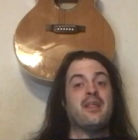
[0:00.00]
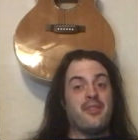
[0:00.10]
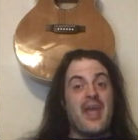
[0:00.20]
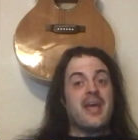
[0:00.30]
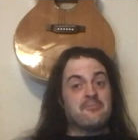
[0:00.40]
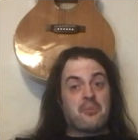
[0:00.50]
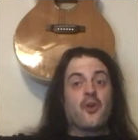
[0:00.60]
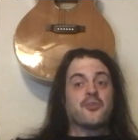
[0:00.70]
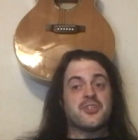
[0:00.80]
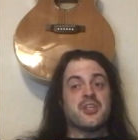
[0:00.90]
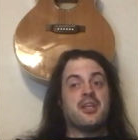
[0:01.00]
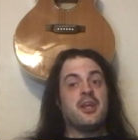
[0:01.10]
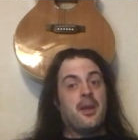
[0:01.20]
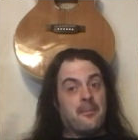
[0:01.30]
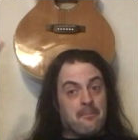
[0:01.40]
that
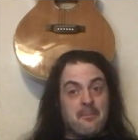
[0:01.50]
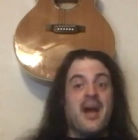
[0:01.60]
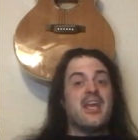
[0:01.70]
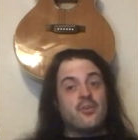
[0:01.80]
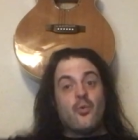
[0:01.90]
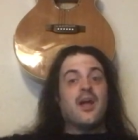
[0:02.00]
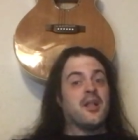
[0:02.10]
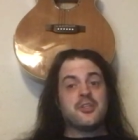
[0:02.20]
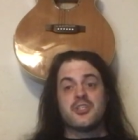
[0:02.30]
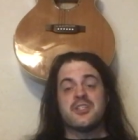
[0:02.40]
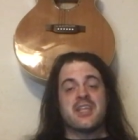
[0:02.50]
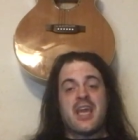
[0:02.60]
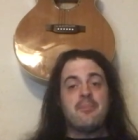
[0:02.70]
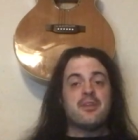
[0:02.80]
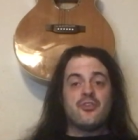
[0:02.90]
person might well just
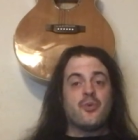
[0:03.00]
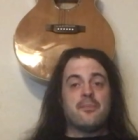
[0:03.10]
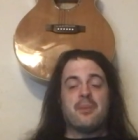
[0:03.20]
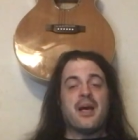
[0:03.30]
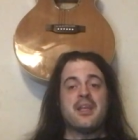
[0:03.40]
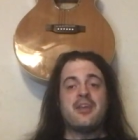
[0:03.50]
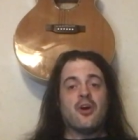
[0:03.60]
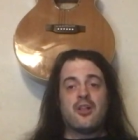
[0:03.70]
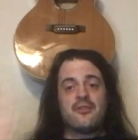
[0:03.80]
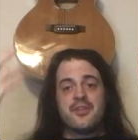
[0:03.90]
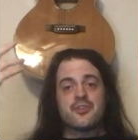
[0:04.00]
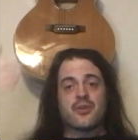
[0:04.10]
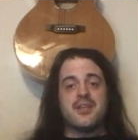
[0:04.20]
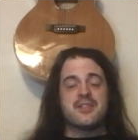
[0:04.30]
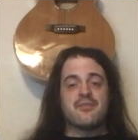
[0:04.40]
happen to embody all of the
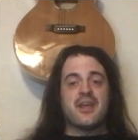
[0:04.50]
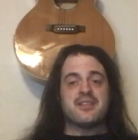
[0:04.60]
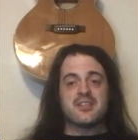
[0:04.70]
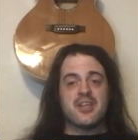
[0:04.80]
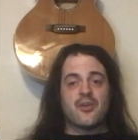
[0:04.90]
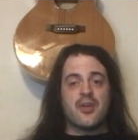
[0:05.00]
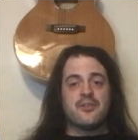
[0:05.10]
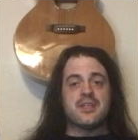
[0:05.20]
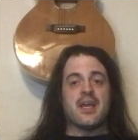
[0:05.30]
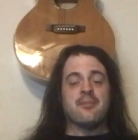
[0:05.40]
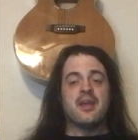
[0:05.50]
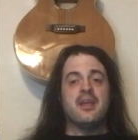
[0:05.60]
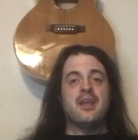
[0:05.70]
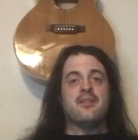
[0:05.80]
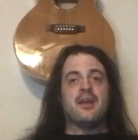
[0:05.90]
traits of that stereotype.
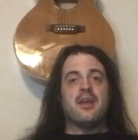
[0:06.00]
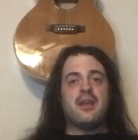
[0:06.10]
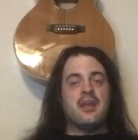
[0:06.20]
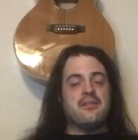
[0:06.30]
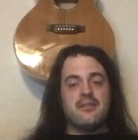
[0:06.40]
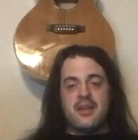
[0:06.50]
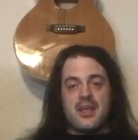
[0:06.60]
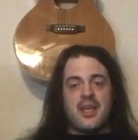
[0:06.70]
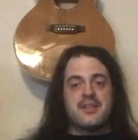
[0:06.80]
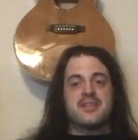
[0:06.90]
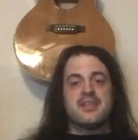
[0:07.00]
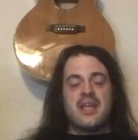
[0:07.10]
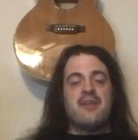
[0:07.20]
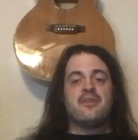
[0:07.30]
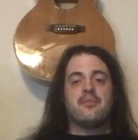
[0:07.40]
That it it's
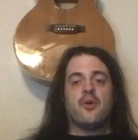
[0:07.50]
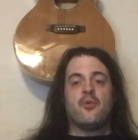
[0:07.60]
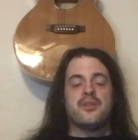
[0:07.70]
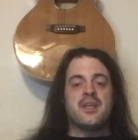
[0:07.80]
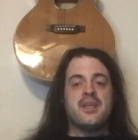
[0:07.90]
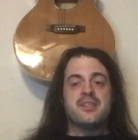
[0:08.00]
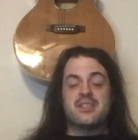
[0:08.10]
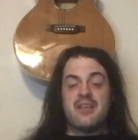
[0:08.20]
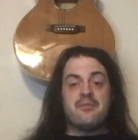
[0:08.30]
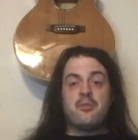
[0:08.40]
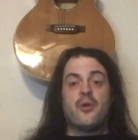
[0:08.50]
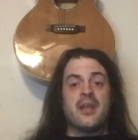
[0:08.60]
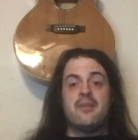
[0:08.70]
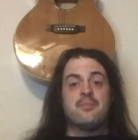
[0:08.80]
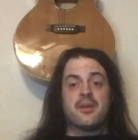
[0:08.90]
inevitable with
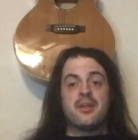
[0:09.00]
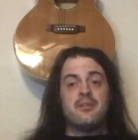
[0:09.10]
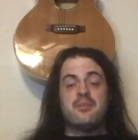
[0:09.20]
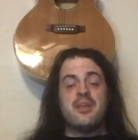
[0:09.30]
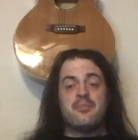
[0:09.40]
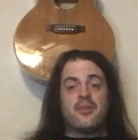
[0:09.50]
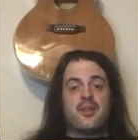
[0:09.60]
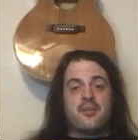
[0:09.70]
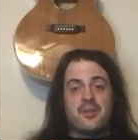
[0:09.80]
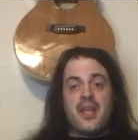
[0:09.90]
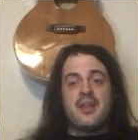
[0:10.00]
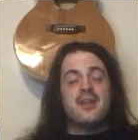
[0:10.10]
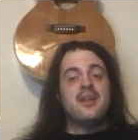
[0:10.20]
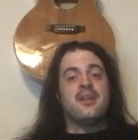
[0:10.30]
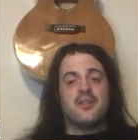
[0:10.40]
7.8 billion people on the
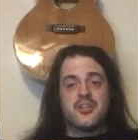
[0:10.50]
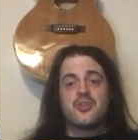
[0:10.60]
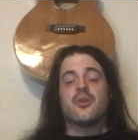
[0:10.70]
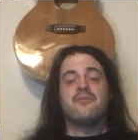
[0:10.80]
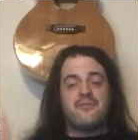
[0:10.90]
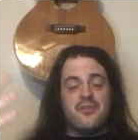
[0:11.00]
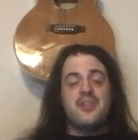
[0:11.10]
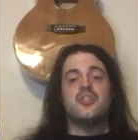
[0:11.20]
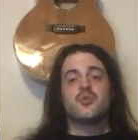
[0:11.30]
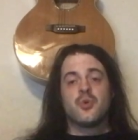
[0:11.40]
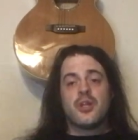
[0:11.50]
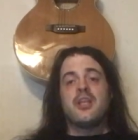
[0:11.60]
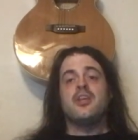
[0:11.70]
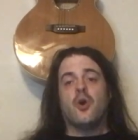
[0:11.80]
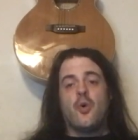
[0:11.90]
planet that you're
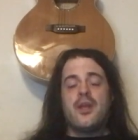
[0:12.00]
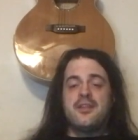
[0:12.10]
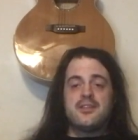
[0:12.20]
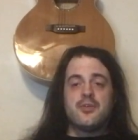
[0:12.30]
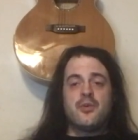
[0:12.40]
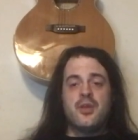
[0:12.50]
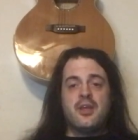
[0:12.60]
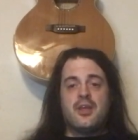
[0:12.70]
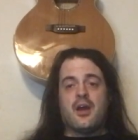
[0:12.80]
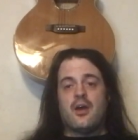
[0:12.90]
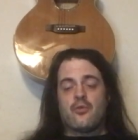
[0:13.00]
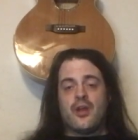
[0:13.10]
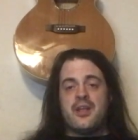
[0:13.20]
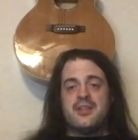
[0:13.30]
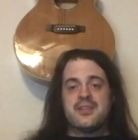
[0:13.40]
eventually going to uh,
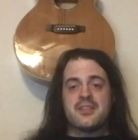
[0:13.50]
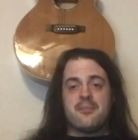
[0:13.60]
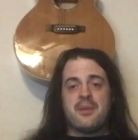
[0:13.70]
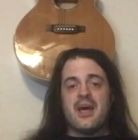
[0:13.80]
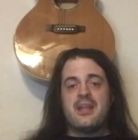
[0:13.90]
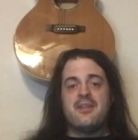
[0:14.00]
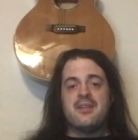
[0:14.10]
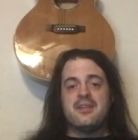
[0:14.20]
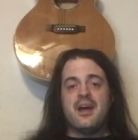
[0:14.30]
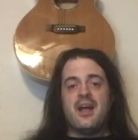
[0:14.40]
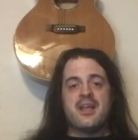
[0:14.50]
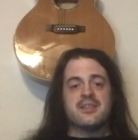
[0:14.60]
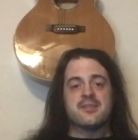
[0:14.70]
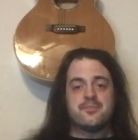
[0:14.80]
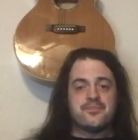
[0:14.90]
run into somebody that does.